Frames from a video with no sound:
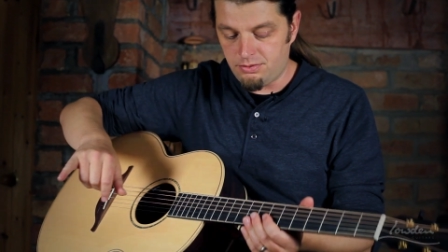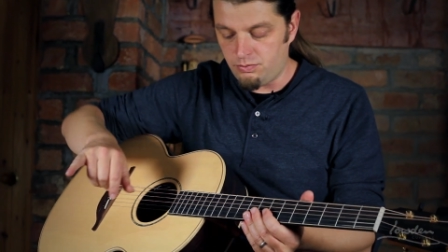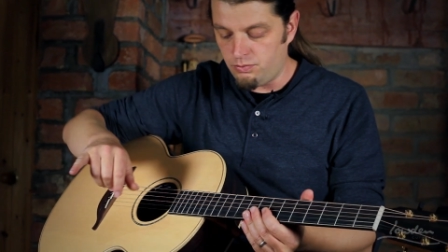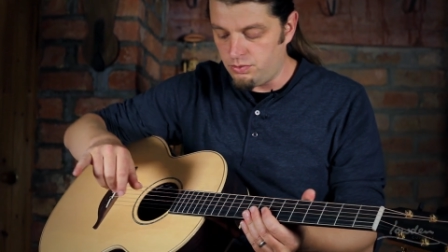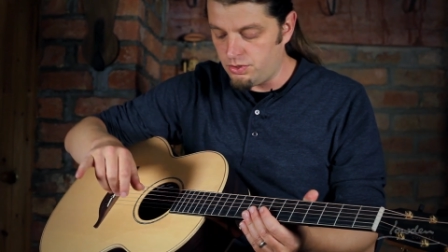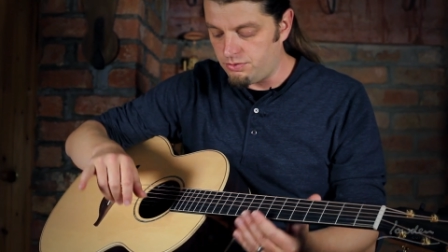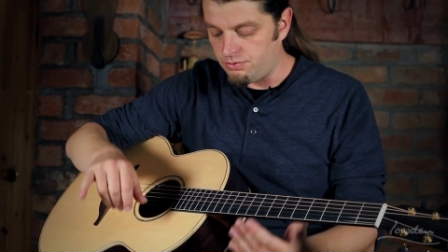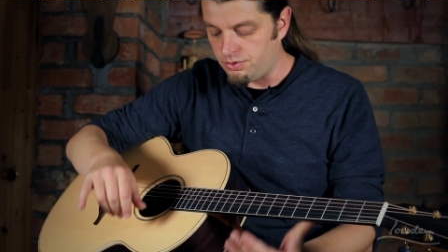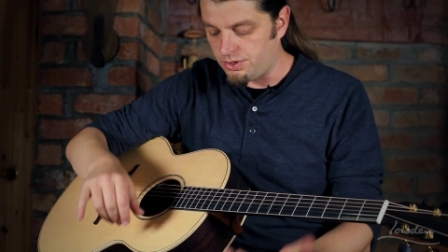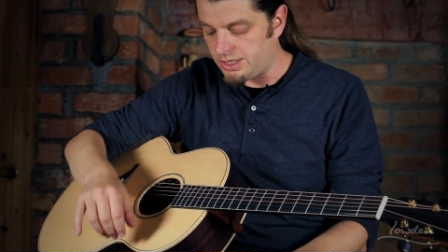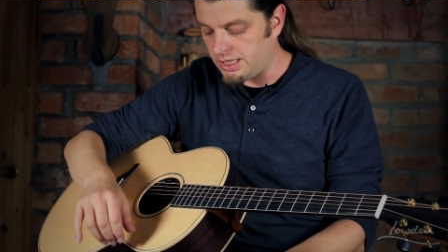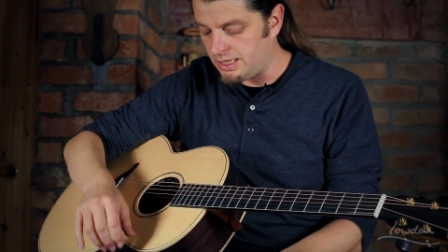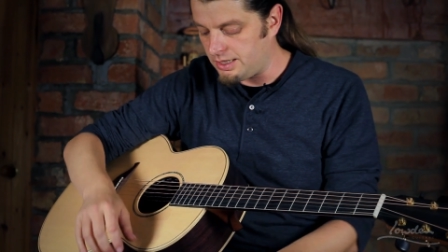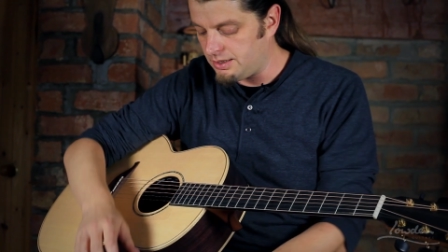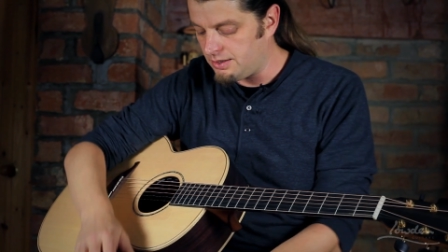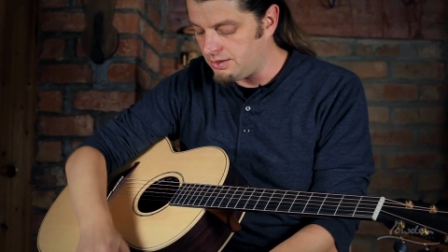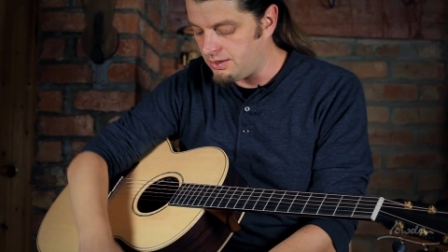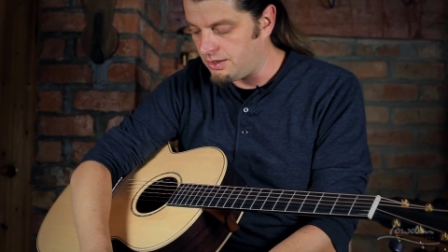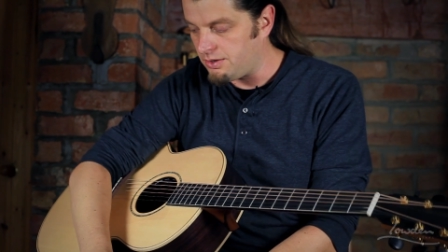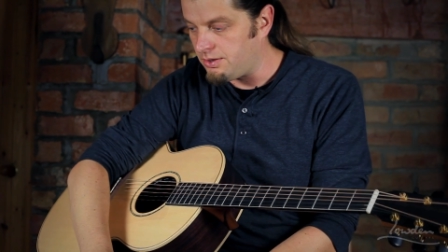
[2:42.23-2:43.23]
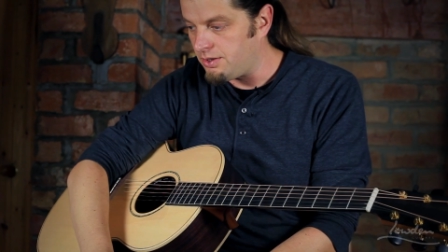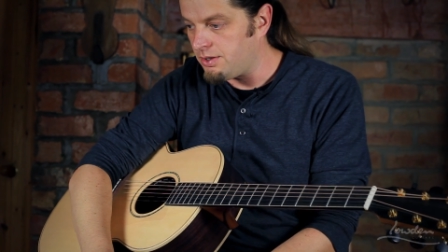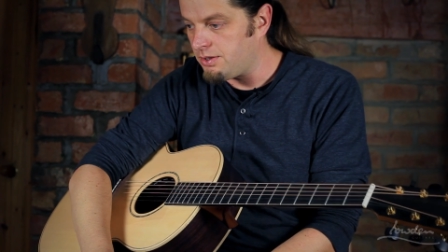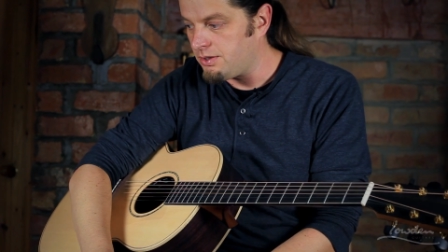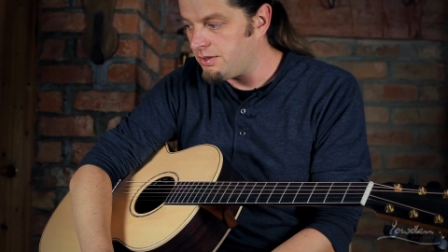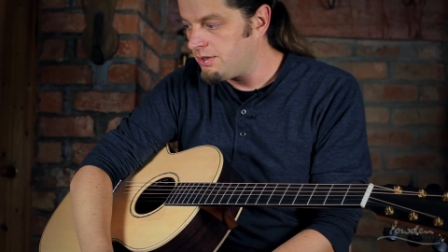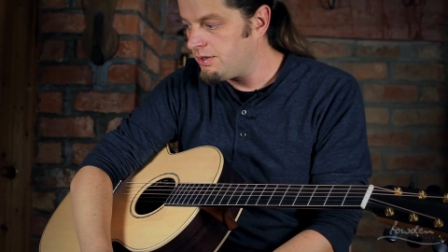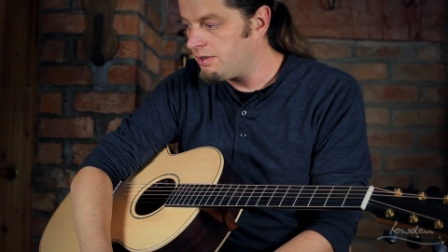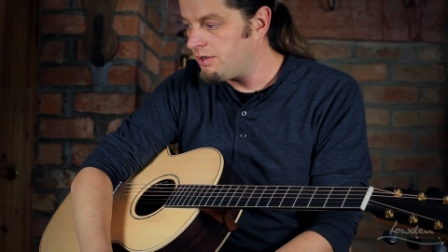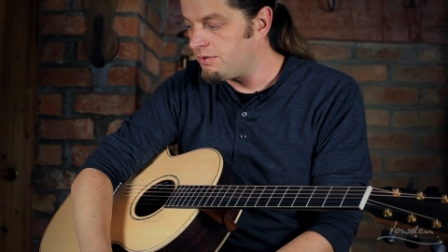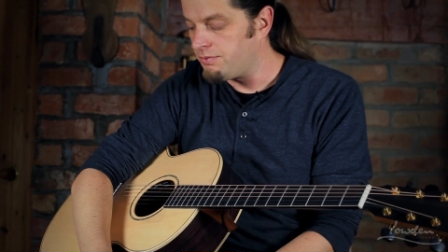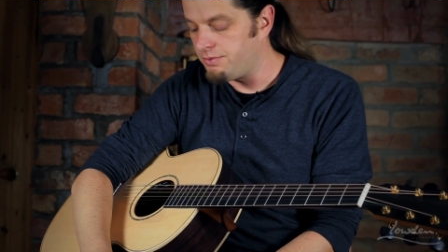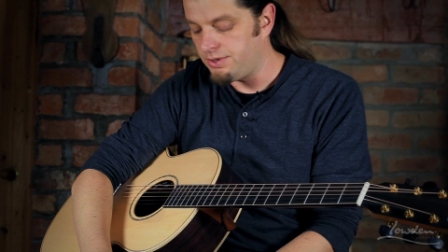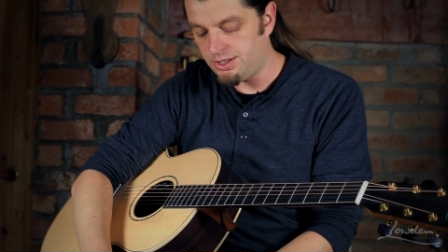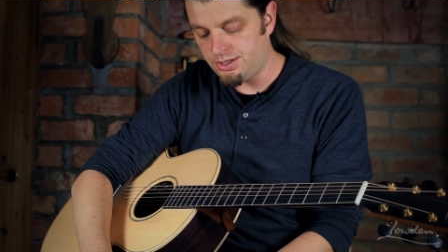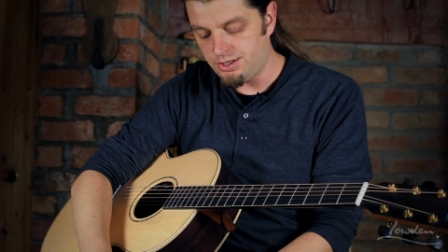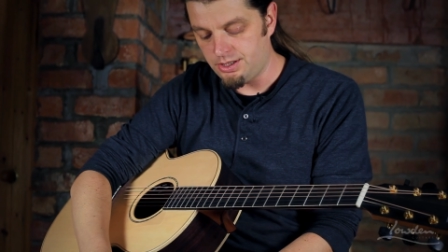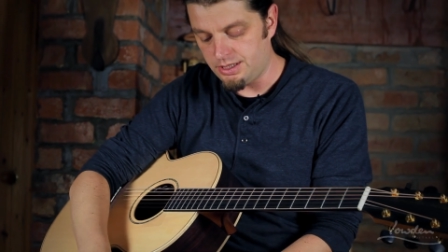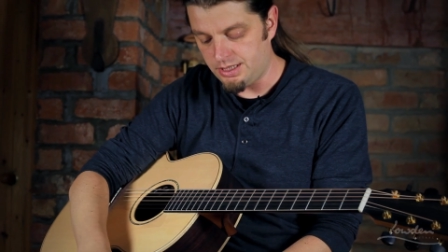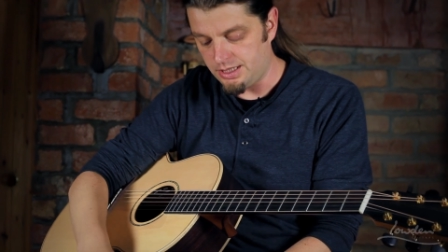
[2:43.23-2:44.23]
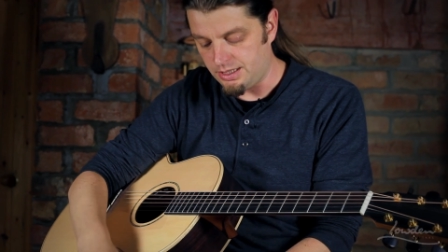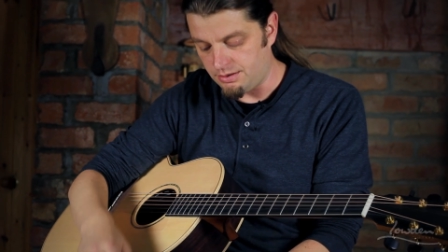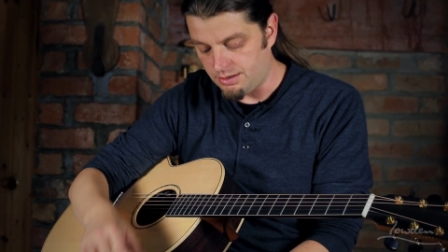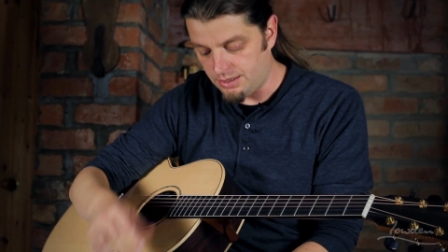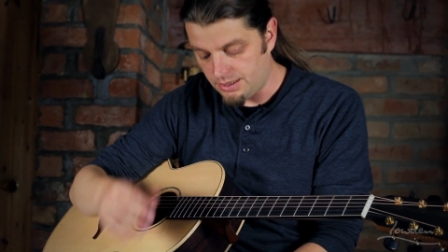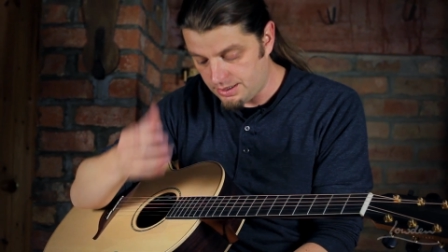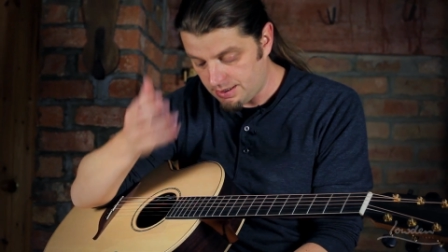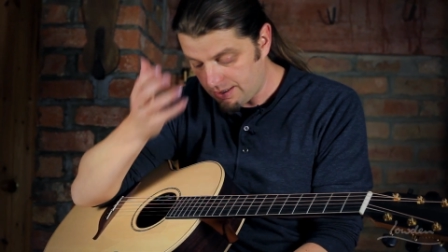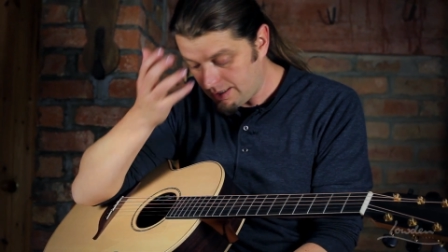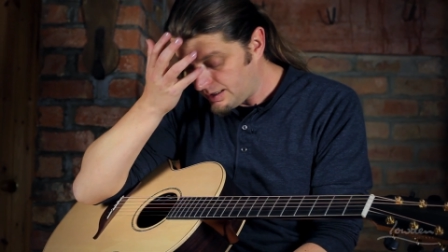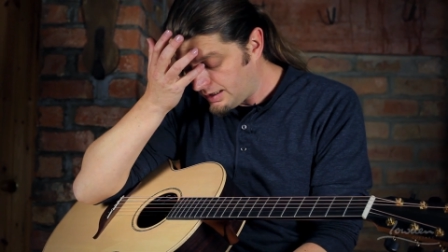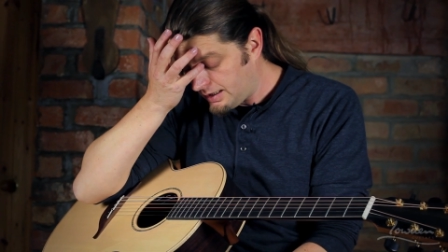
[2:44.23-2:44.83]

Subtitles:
wood rosette on the original series.